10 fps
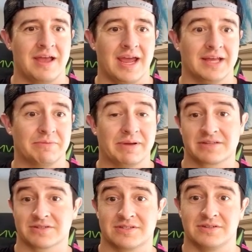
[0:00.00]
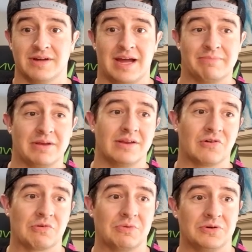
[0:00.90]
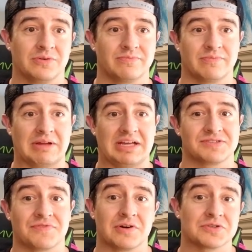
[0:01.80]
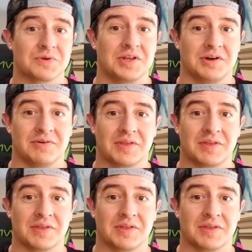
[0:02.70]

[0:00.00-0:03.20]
And the pigs are still happy, normal, as far as we know.